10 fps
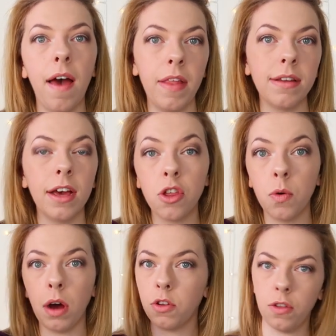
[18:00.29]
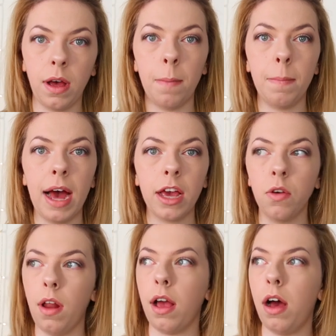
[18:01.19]
and it takes you a while come back and
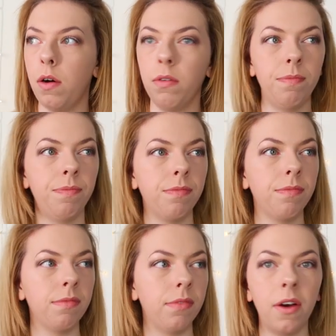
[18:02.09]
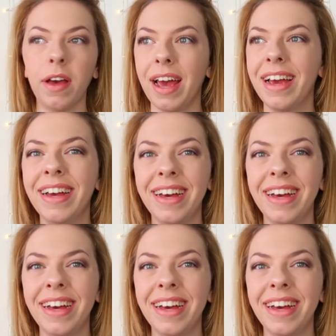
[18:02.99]
you're like oh okay